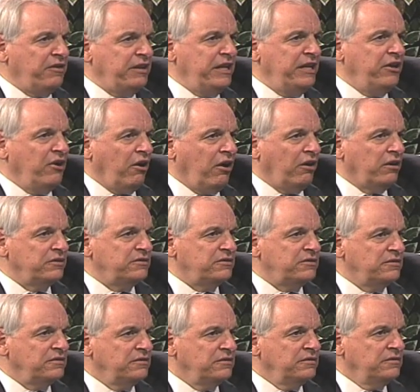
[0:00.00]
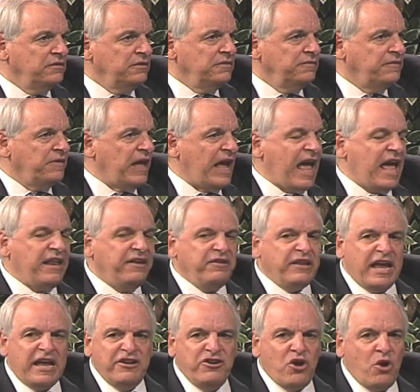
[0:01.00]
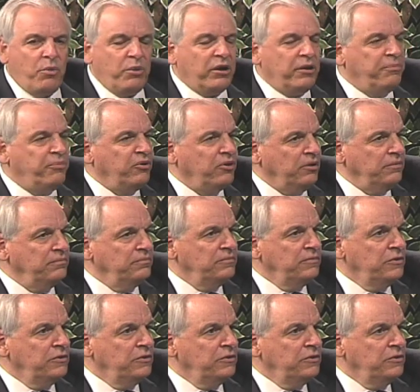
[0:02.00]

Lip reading: ERs that you had nowhere to put them.